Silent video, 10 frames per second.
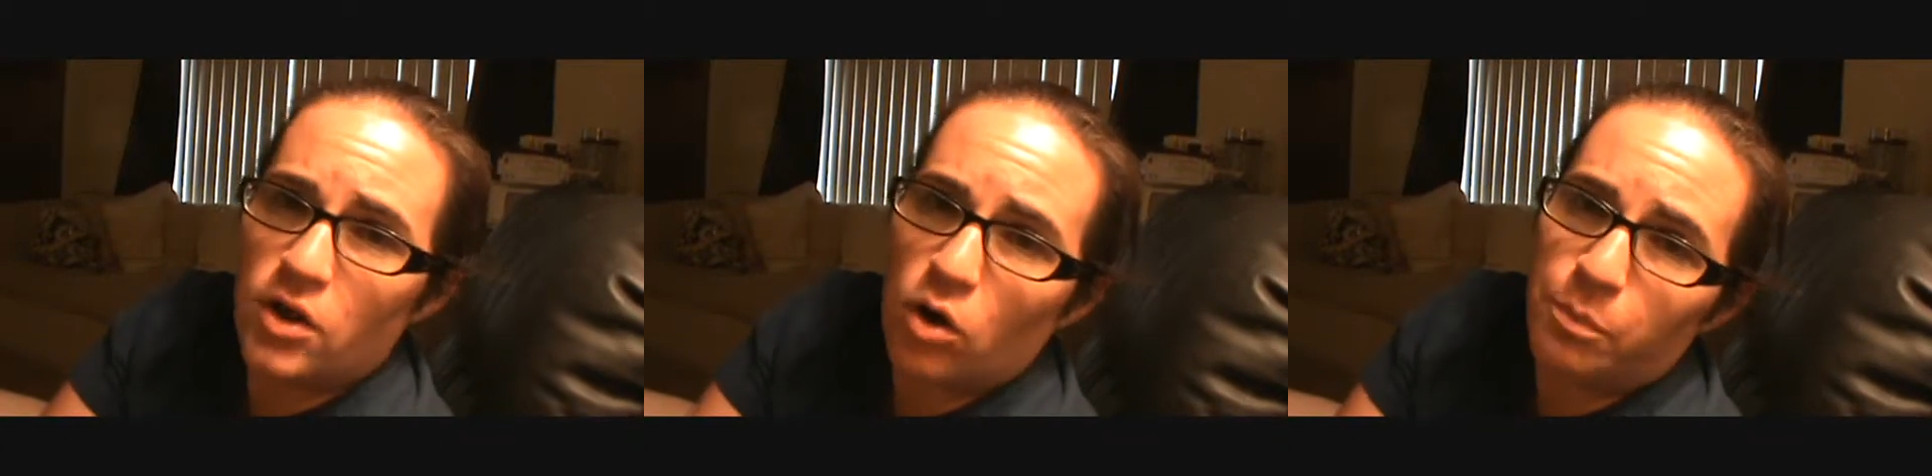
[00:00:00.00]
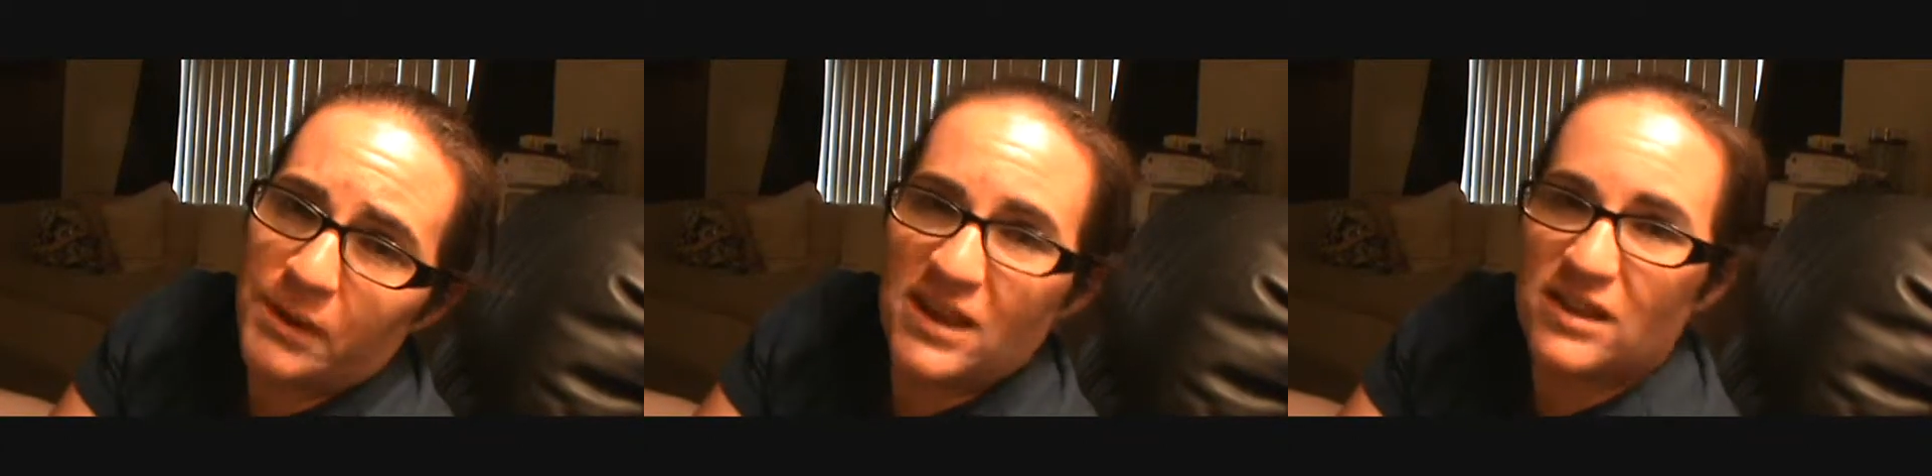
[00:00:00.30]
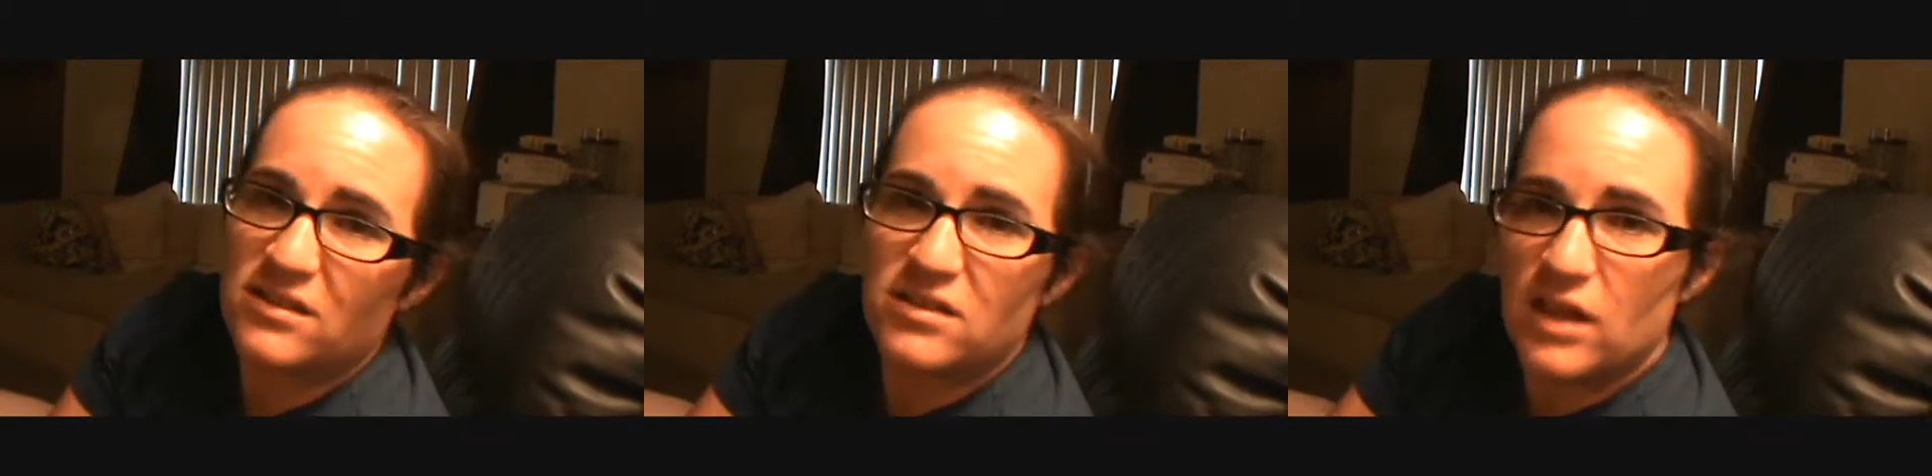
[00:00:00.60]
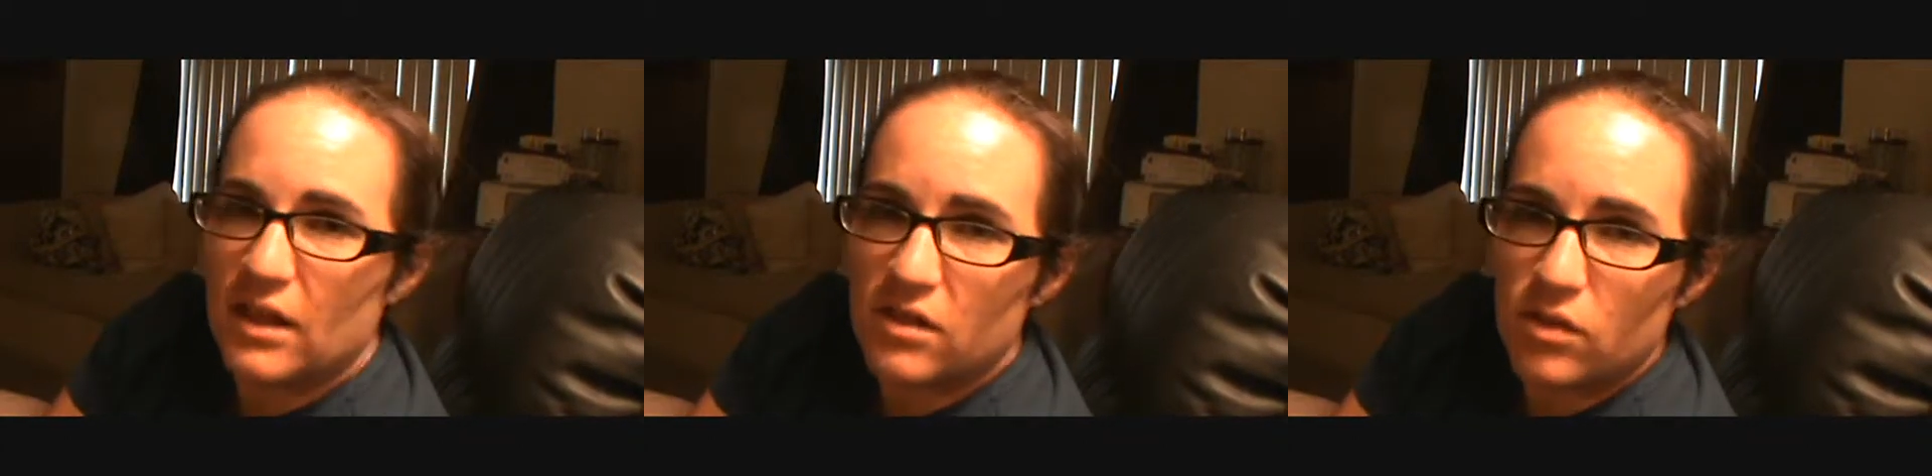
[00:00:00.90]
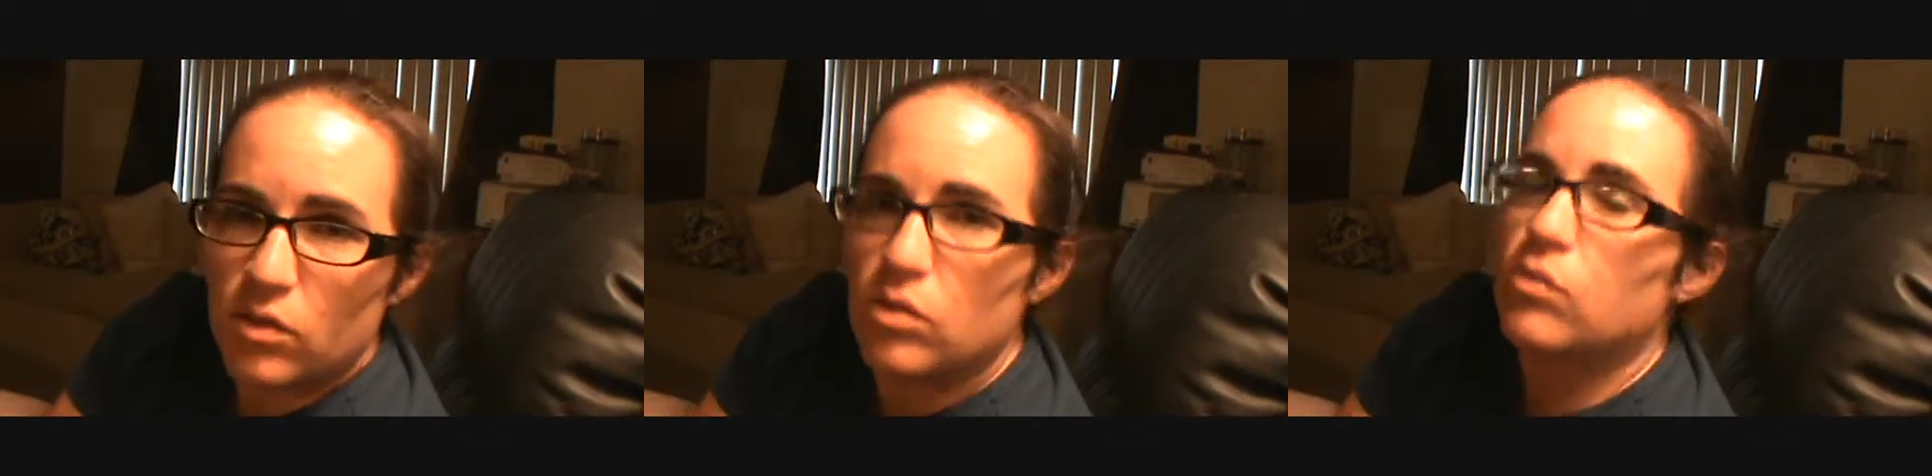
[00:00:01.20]
no peas.
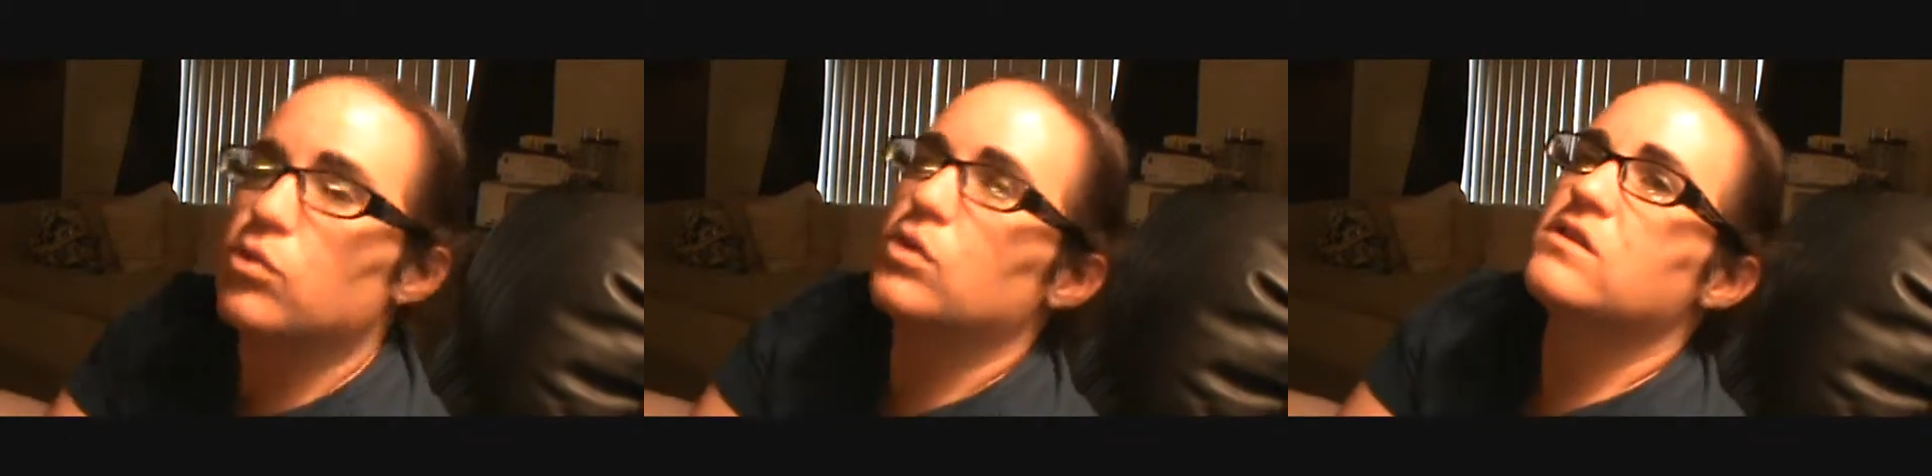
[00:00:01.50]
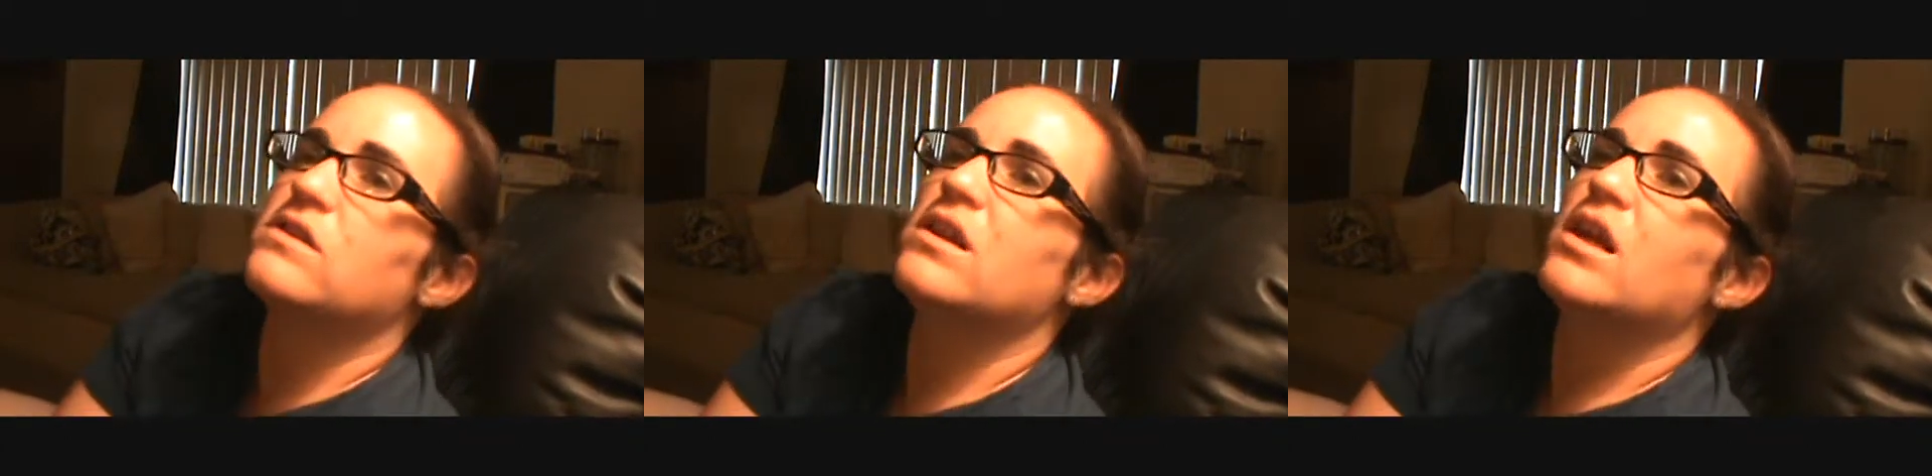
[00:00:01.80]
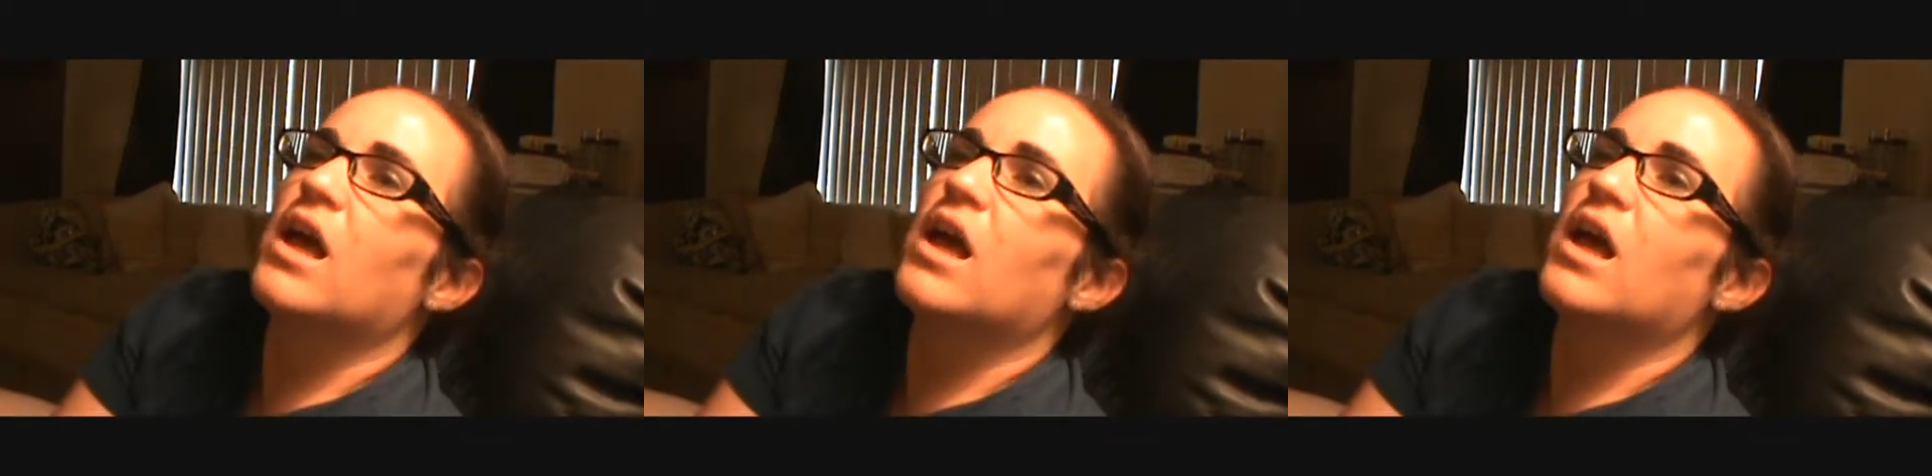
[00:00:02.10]
That's the rules.